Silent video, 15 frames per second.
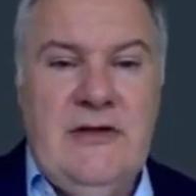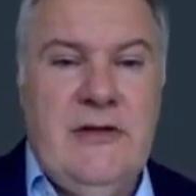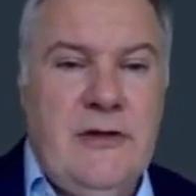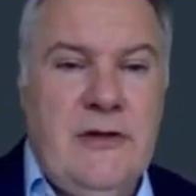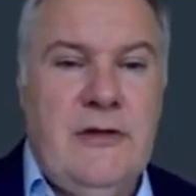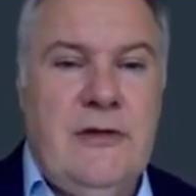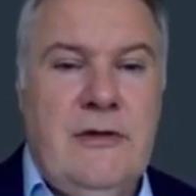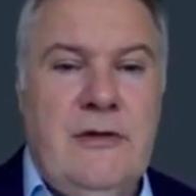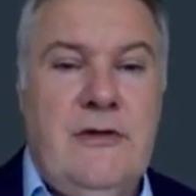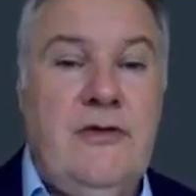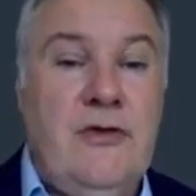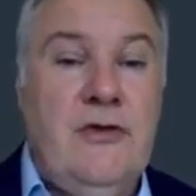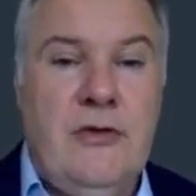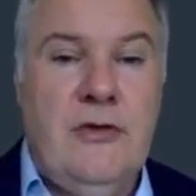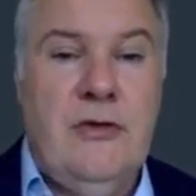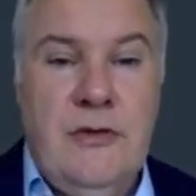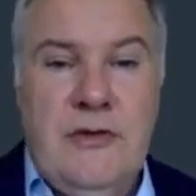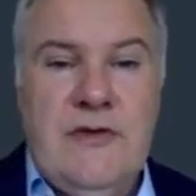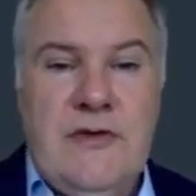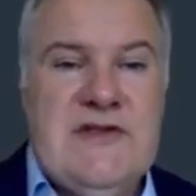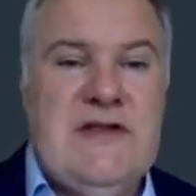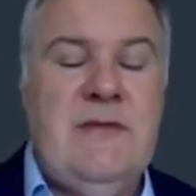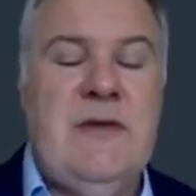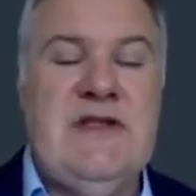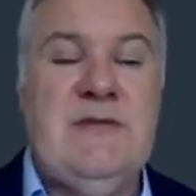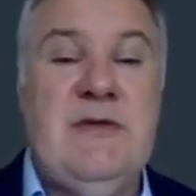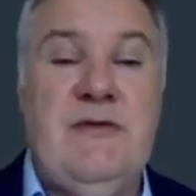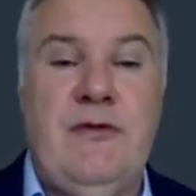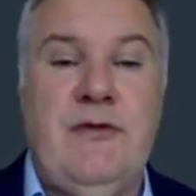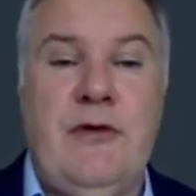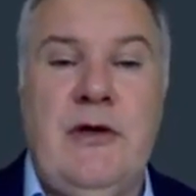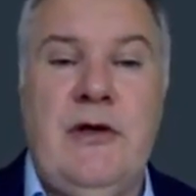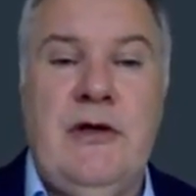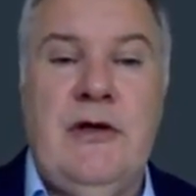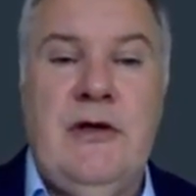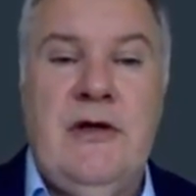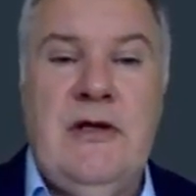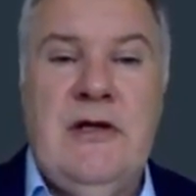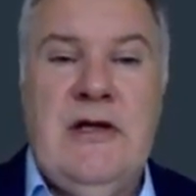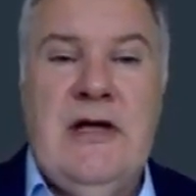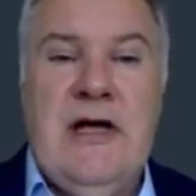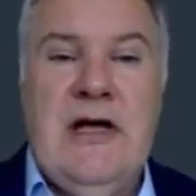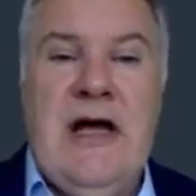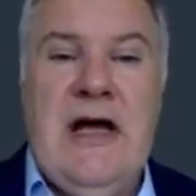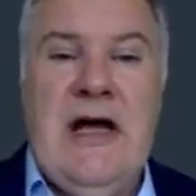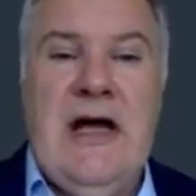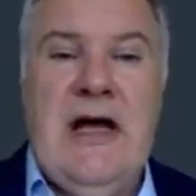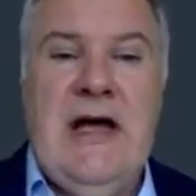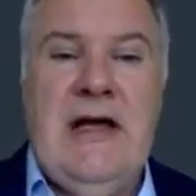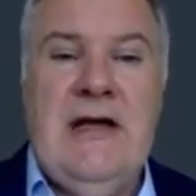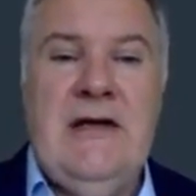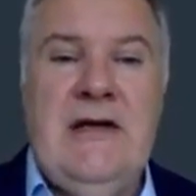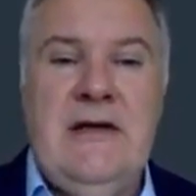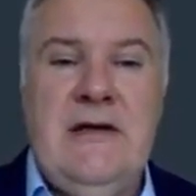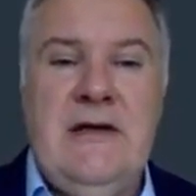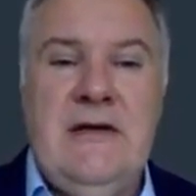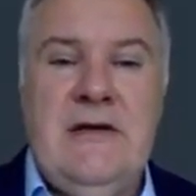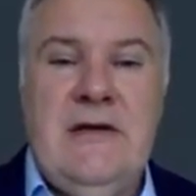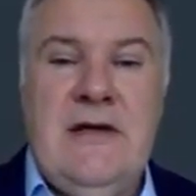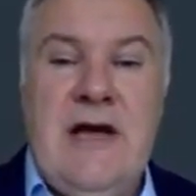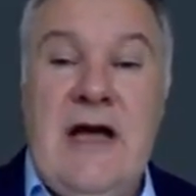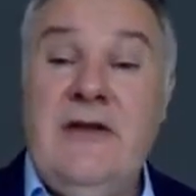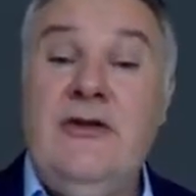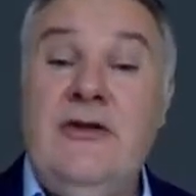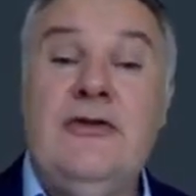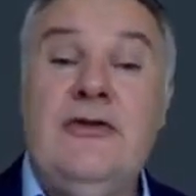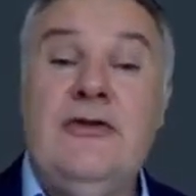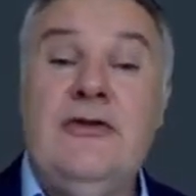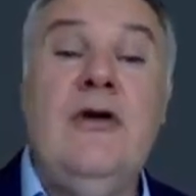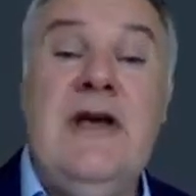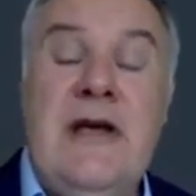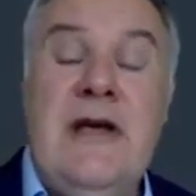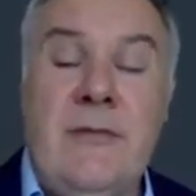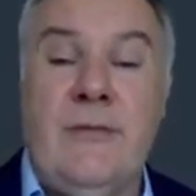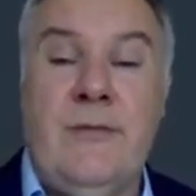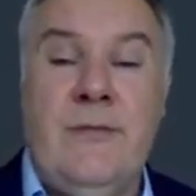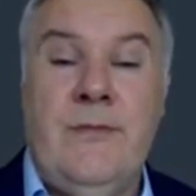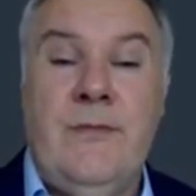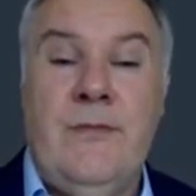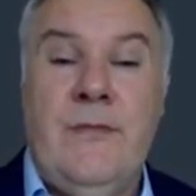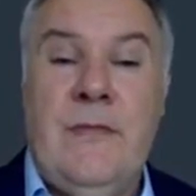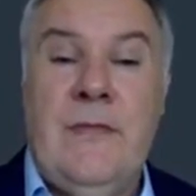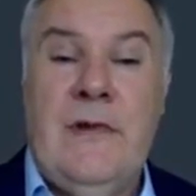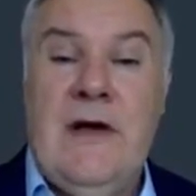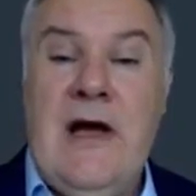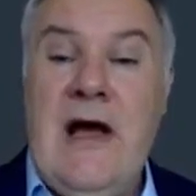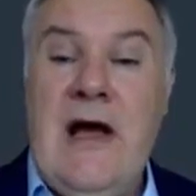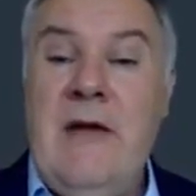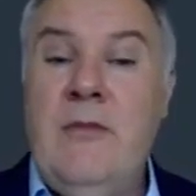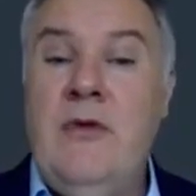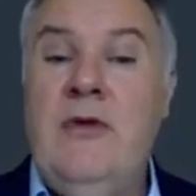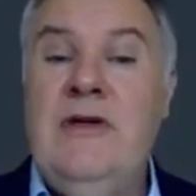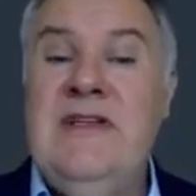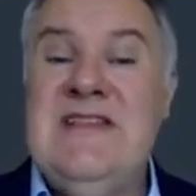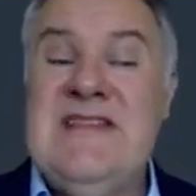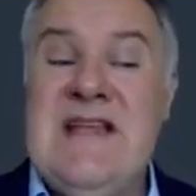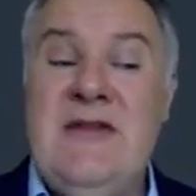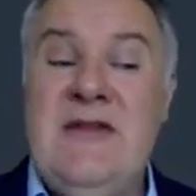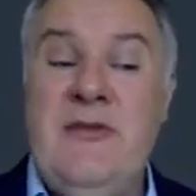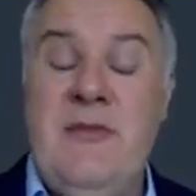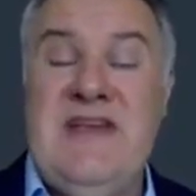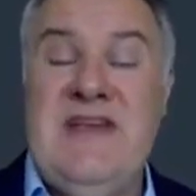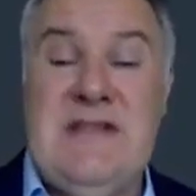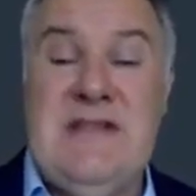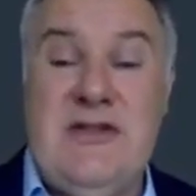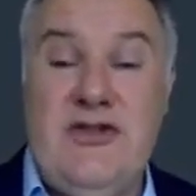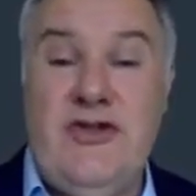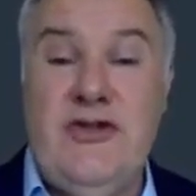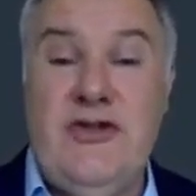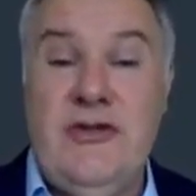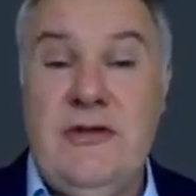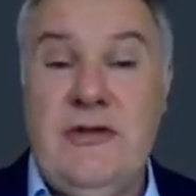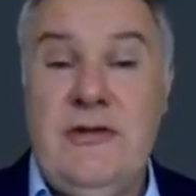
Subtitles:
the no 3 months before, I don't call him. I'm only send a message.